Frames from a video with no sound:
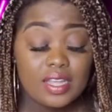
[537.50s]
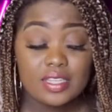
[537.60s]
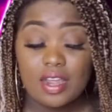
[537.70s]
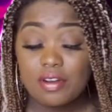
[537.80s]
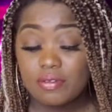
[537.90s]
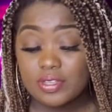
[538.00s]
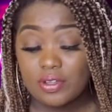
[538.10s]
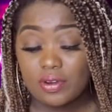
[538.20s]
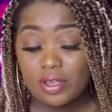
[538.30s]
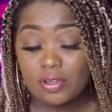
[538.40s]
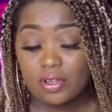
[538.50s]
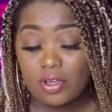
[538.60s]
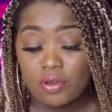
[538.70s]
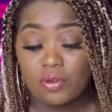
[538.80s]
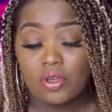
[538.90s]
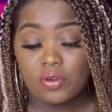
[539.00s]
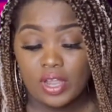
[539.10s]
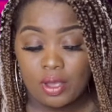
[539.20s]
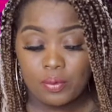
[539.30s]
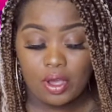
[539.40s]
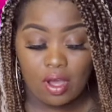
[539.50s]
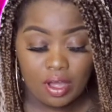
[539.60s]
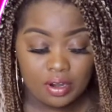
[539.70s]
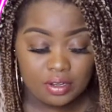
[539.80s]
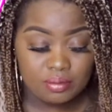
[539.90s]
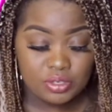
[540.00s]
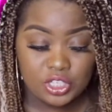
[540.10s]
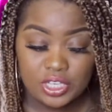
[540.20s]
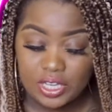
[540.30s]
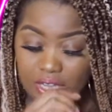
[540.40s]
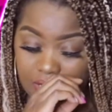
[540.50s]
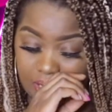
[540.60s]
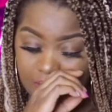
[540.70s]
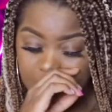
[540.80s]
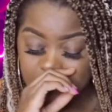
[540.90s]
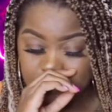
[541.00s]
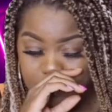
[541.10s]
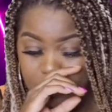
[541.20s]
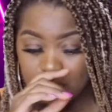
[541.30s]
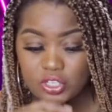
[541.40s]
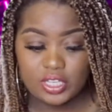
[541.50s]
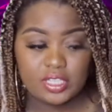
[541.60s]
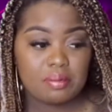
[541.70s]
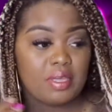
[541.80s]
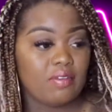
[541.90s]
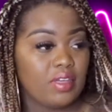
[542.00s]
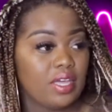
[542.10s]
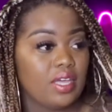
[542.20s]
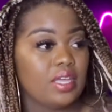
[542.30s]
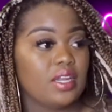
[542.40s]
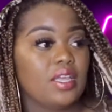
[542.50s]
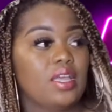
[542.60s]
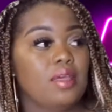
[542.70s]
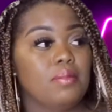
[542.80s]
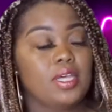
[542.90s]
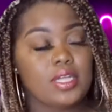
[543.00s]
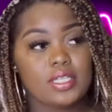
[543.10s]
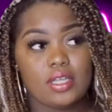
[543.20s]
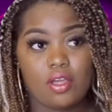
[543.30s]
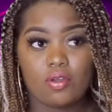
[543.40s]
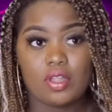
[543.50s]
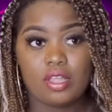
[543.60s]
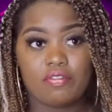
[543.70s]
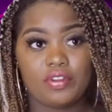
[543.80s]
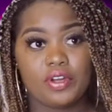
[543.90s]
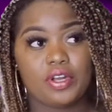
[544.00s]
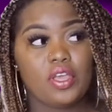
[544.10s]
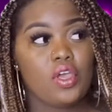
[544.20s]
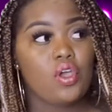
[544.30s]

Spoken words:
So I don't know what's going to go down with Autumn. She, you know, she ends up giving in because Uncle Clifford